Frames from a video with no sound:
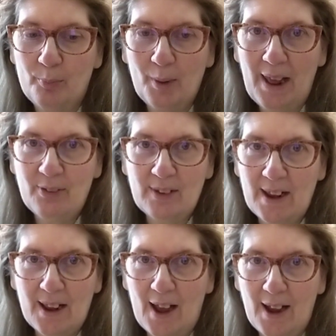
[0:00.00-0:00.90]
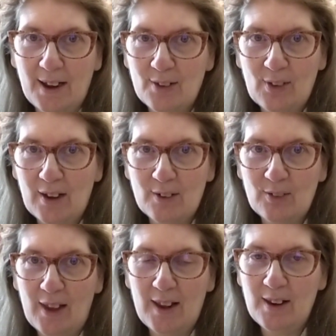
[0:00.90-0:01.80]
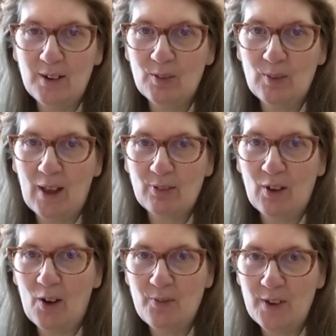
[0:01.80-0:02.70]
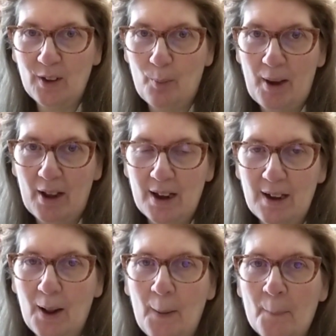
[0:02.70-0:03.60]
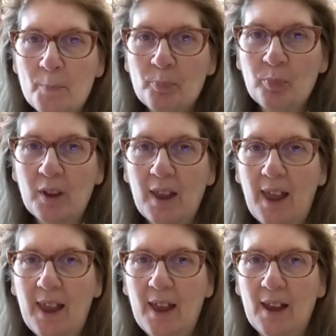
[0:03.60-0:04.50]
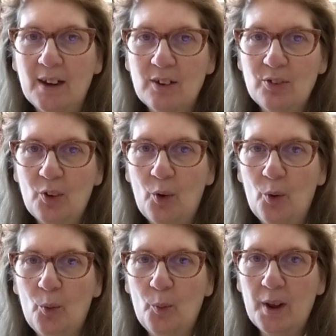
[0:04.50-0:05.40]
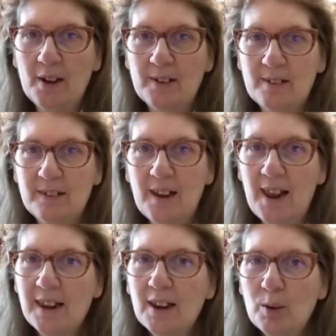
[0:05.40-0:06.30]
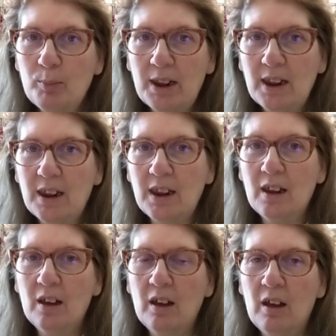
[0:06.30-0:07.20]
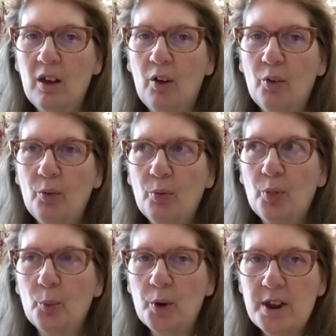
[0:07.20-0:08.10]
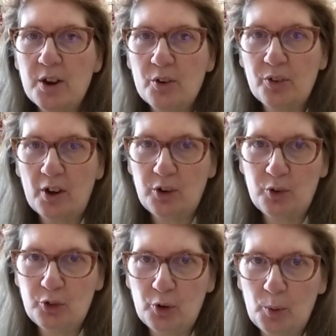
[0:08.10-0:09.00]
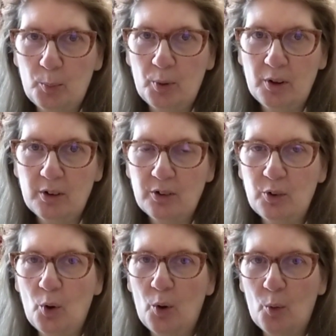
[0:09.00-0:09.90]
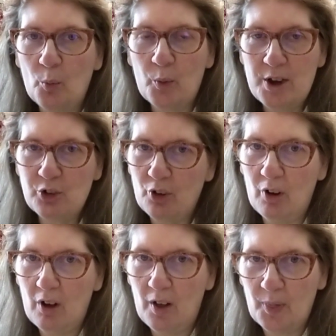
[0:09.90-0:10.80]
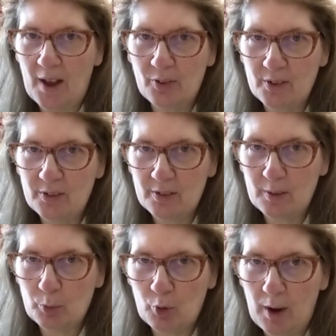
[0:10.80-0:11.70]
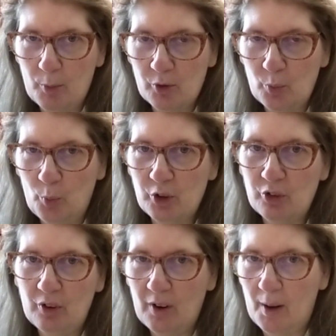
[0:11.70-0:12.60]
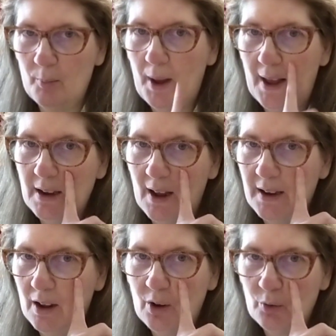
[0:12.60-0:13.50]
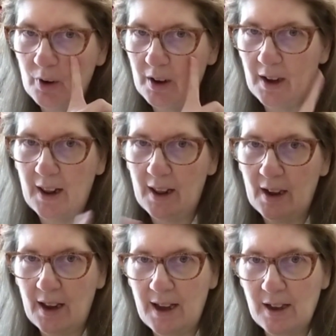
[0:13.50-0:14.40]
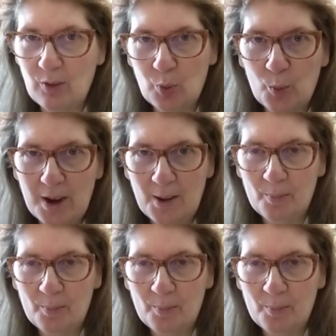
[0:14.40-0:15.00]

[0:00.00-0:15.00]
blessing. I guess I could say that's how I feel about it. And so it's taken me 3 years on YouTube to reach 1,000 subscribers, which I'm at 983.